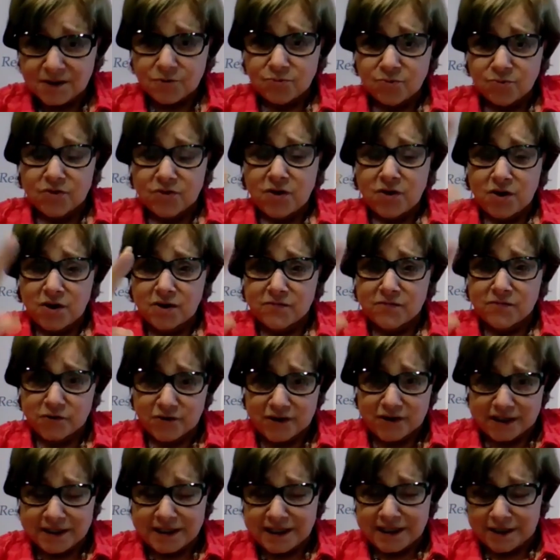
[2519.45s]
with Harvard
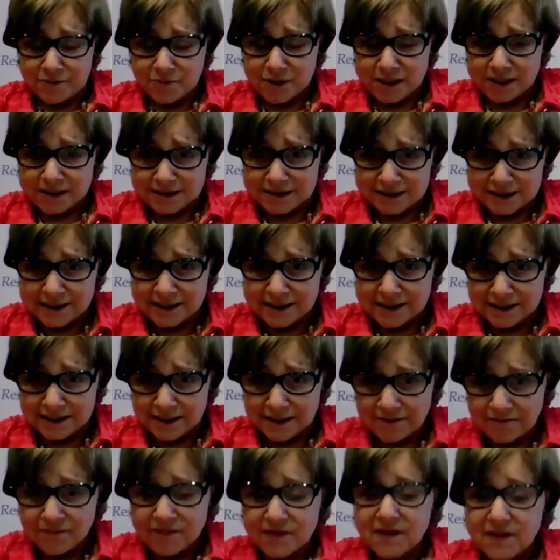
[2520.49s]
and
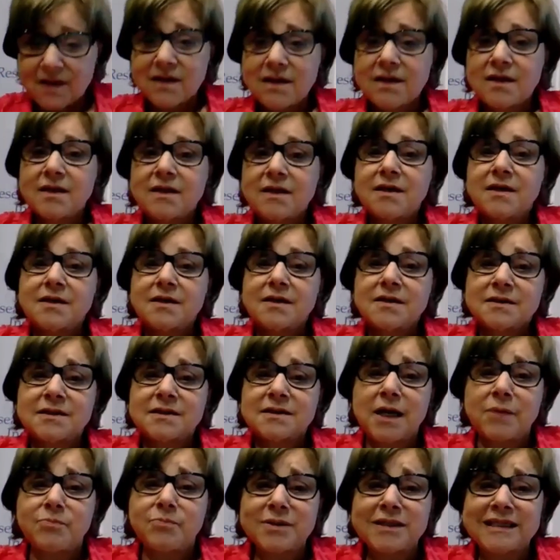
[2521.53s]
MIT,
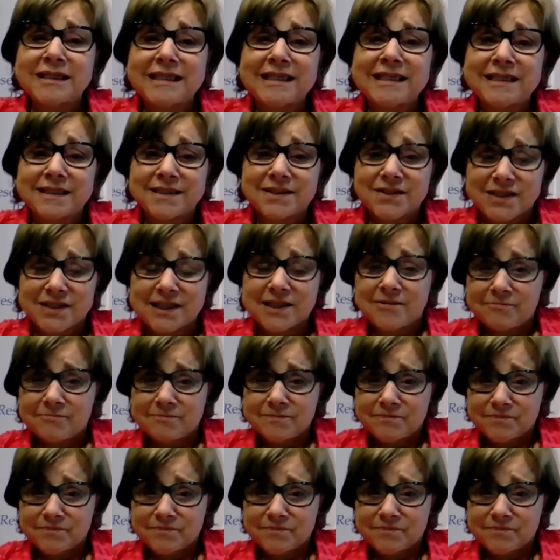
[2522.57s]
double E's,